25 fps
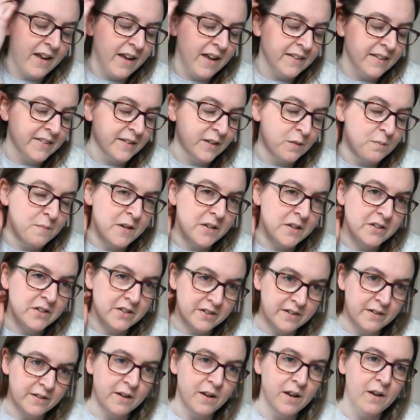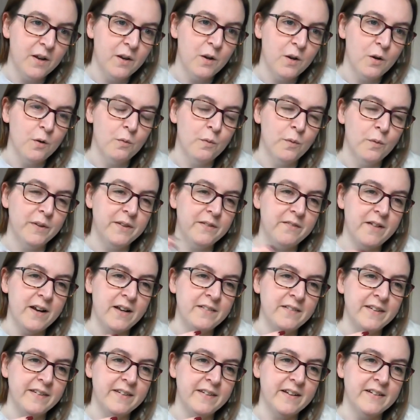as a commission was
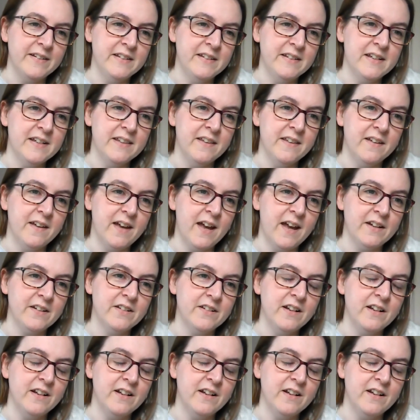around this idea that